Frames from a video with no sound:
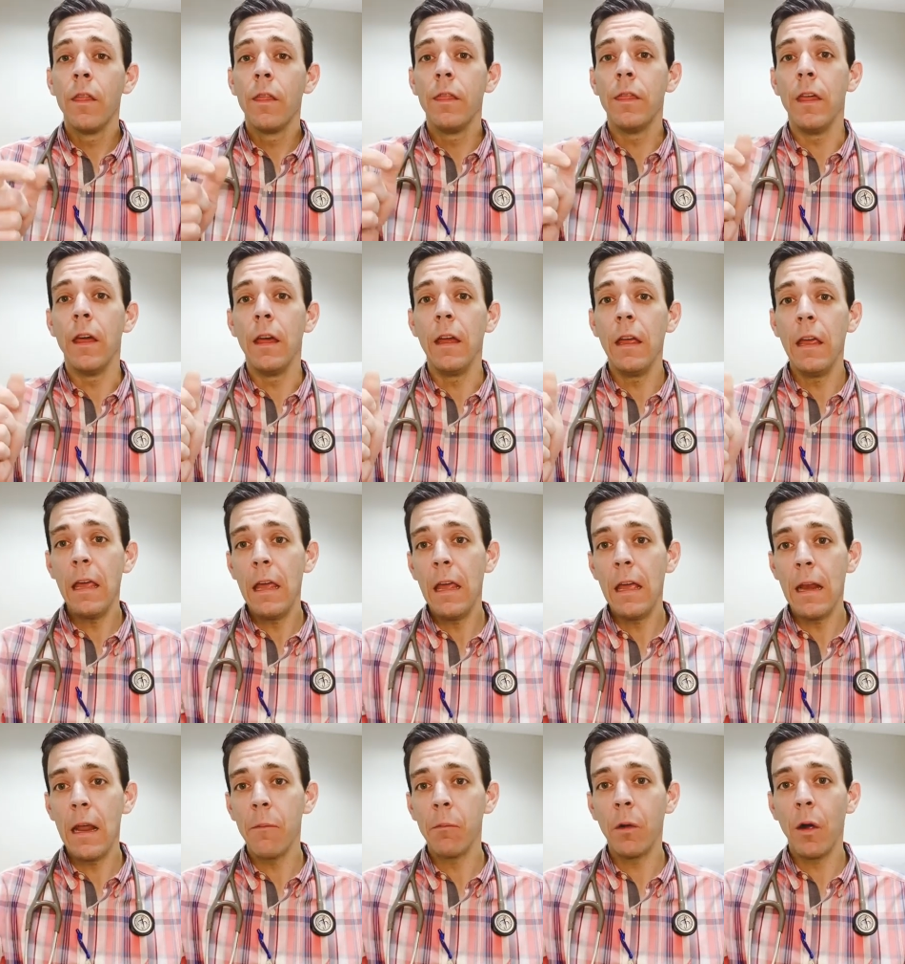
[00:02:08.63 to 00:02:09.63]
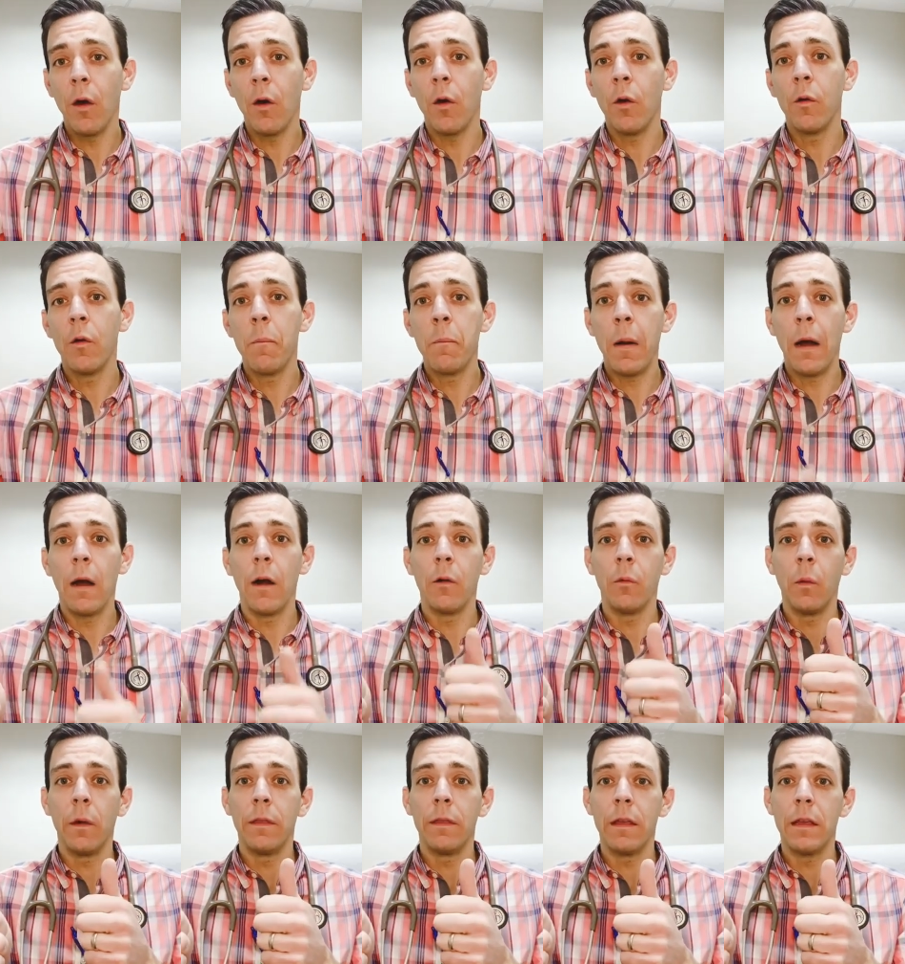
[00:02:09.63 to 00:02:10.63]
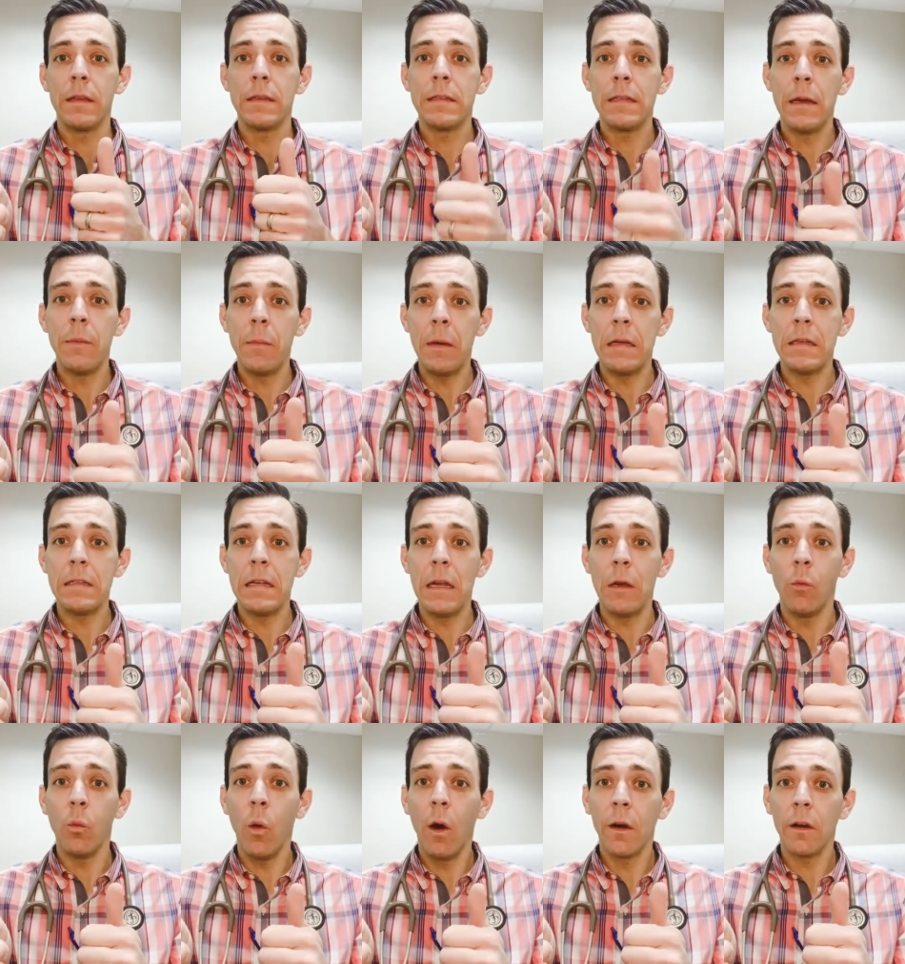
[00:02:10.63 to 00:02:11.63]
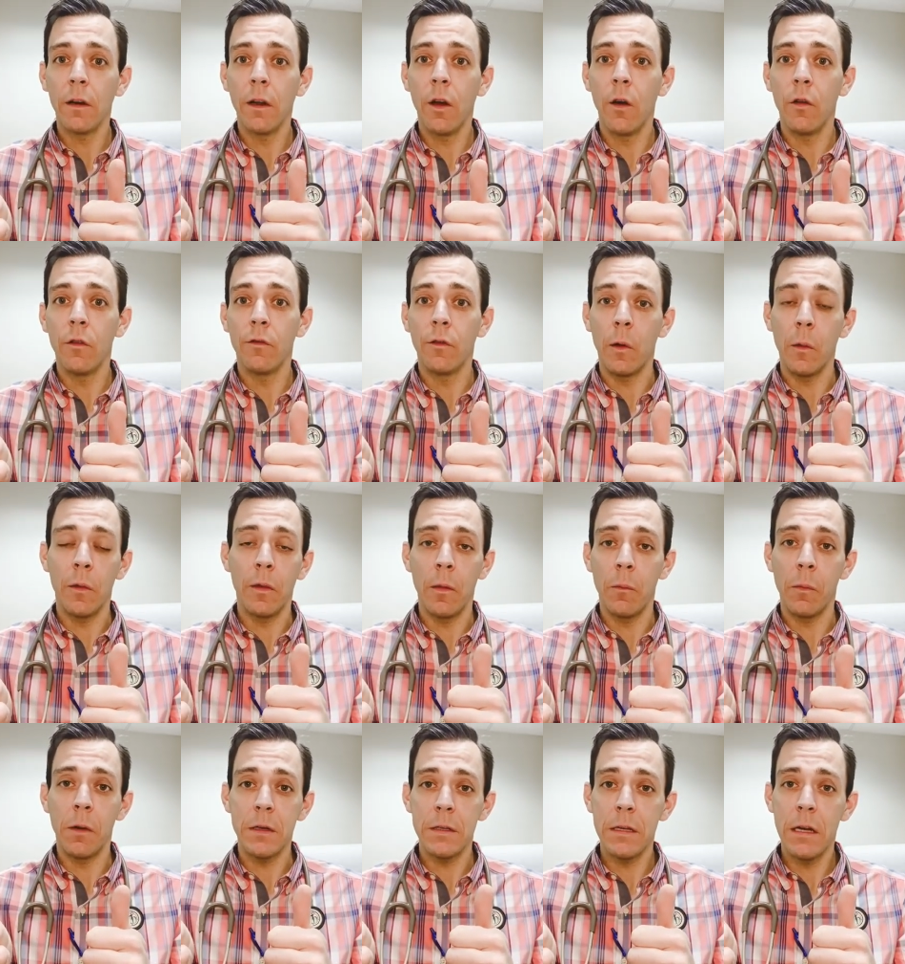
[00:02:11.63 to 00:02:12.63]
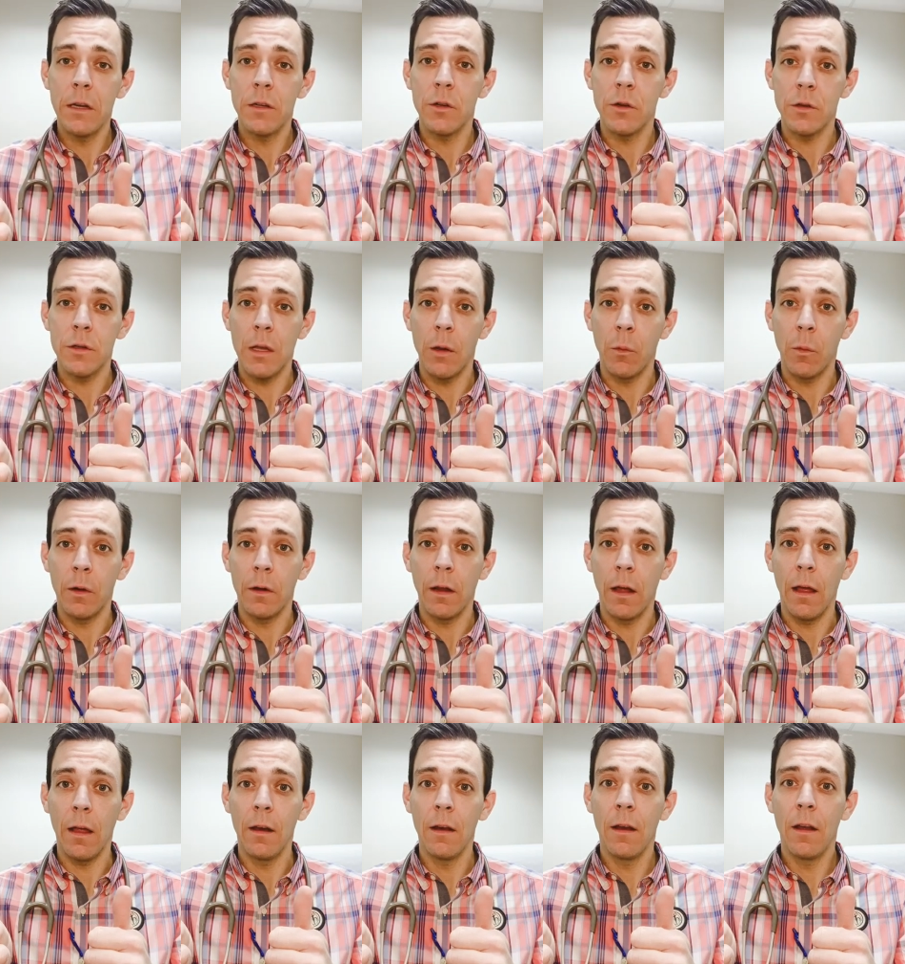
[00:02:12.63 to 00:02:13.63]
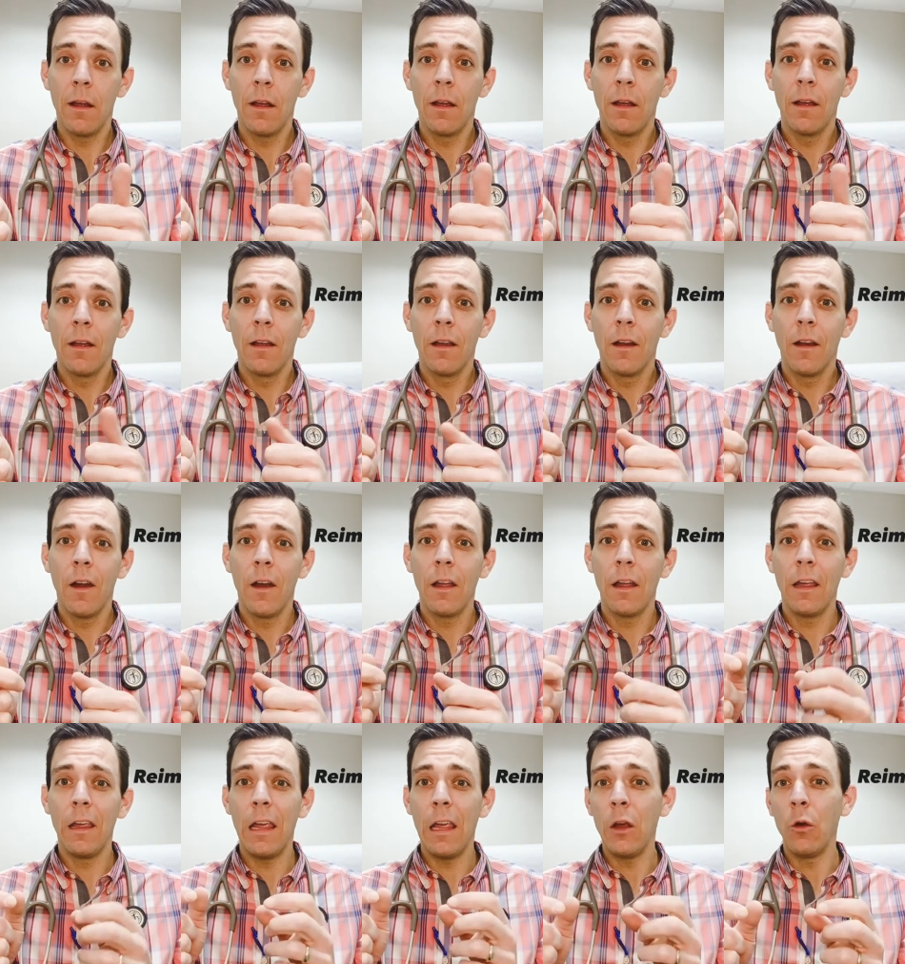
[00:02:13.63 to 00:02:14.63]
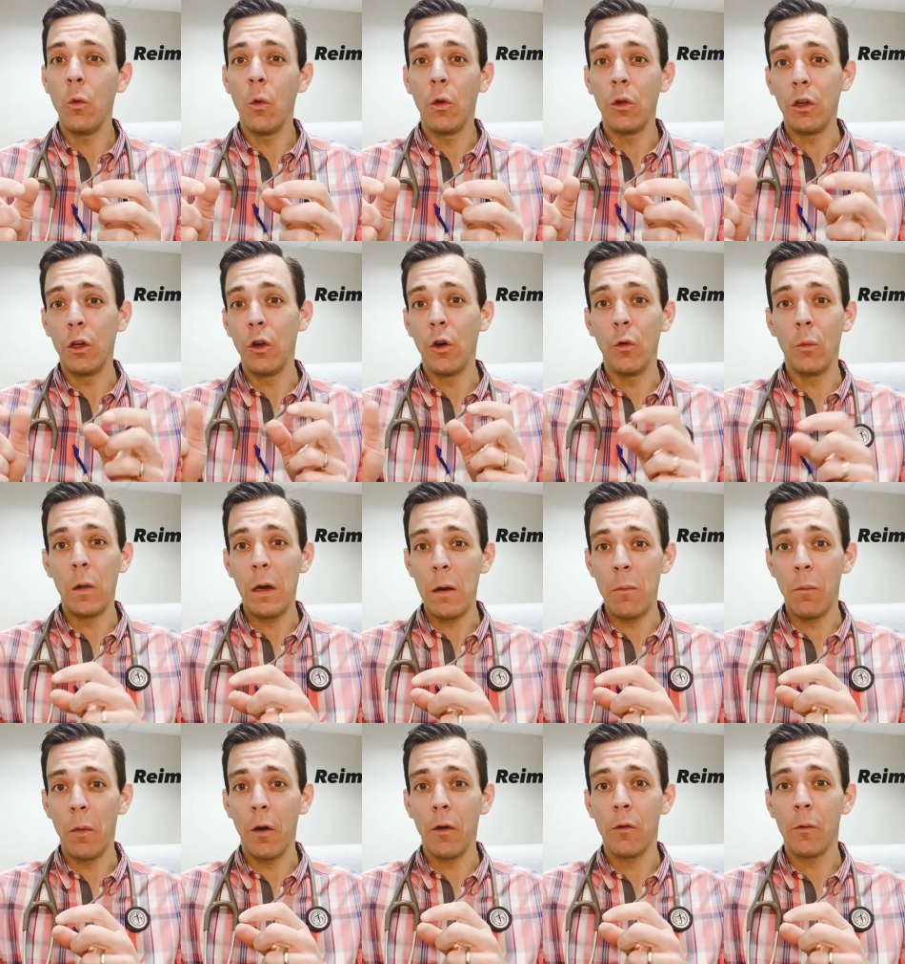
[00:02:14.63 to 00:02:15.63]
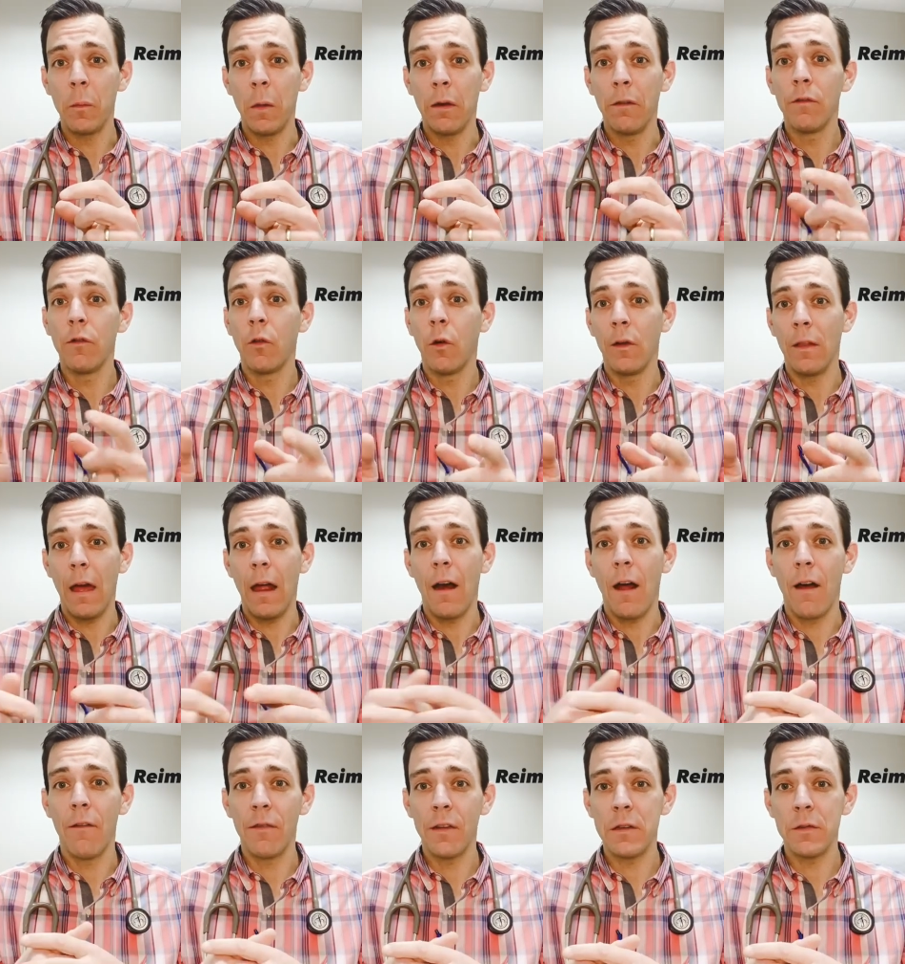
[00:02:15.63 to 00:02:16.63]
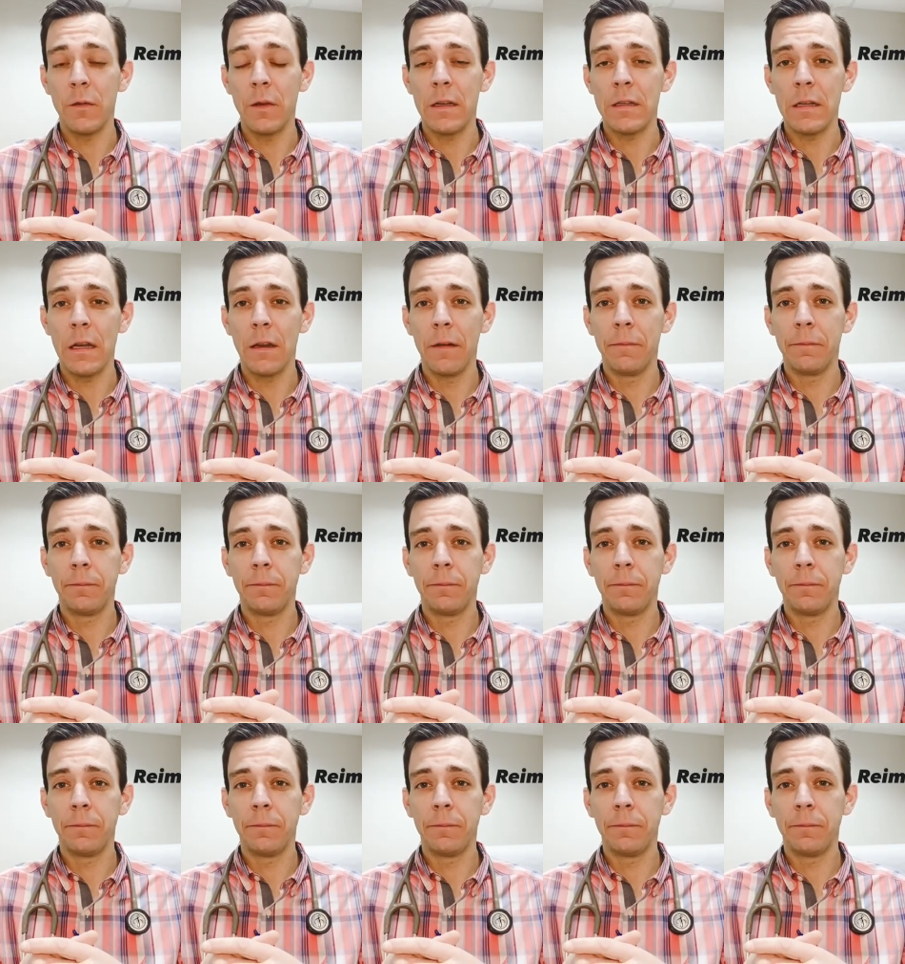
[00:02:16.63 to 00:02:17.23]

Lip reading: The E&M code paired with the CPT-1 code for the procedures that were done equal your reimbursement for that office visit.